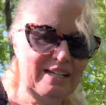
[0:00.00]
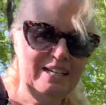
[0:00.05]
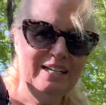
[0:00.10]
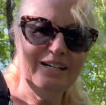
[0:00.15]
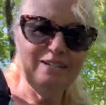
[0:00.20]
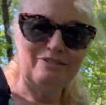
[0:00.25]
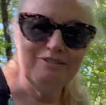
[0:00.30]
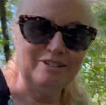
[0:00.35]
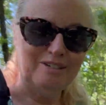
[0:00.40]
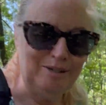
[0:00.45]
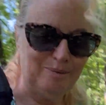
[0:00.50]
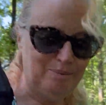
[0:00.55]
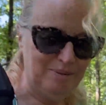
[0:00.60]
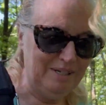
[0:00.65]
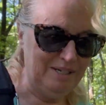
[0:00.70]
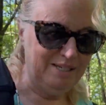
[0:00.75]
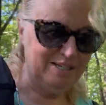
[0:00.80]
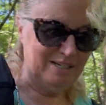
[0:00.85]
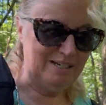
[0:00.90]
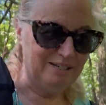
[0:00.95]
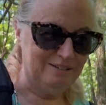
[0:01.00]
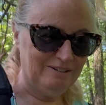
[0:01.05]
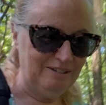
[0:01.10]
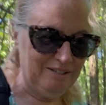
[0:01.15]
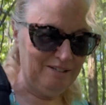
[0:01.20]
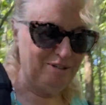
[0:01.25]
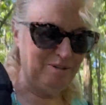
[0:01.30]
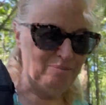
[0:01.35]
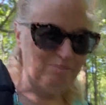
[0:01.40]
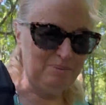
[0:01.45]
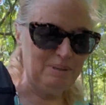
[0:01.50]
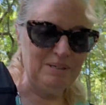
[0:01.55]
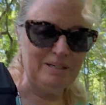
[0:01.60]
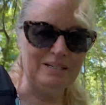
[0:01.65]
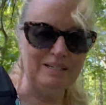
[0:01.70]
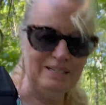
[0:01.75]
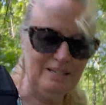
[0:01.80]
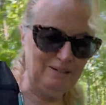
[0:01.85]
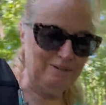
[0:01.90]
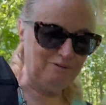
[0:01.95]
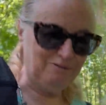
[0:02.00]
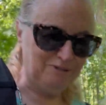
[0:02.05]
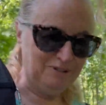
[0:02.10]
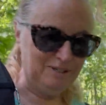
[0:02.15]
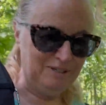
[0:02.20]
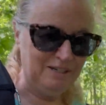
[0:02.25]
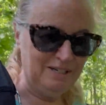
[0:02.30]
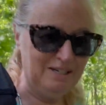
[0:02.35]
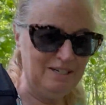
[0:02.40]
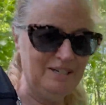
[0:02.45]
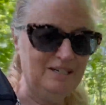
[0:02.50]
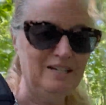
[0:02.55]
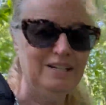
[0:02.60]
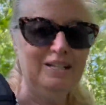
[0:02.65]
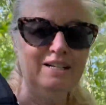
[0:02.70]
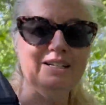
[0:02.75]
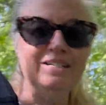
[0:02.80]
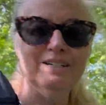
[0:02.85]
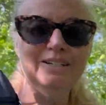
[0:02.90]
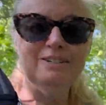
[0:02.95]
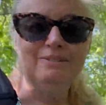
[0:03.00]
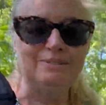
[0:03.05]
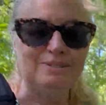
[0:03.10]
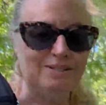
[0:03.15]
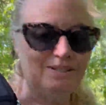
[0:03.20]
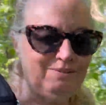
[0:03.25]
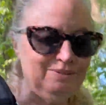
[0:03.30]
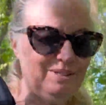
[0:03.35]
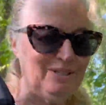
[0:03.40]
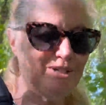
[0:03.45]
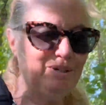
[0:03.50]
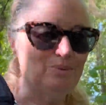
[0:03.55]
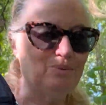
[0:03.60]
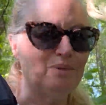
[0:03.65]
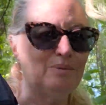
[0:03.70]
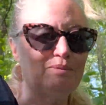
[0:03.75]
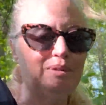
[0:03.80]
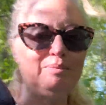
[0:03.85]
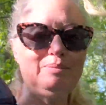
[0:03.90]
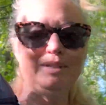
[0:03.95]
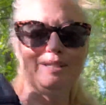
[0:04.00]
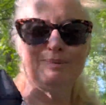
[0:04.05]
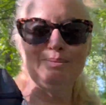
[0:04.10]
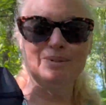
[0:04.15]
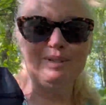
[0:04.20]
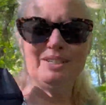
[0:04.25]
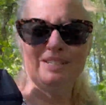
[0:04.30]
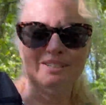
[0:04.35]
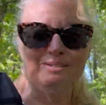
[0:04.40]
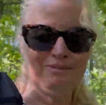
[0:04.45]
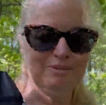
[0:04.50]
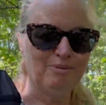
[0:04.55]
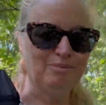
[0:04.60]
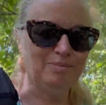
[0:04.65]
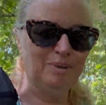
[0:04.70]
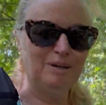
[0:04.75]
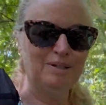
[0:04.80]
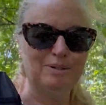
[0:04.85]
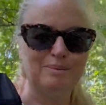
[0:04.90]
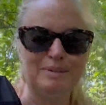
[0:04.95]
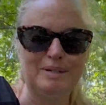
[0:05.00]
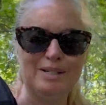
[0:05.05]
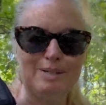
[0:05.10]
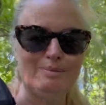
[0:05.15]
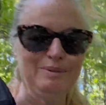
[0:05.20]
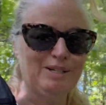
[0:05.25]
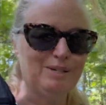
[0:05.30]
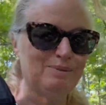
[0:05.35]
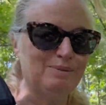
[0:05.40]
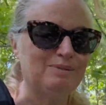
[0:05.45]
I find it pretty tiring, but hopefully once I really get warmed up this morning, it won't bother me so much.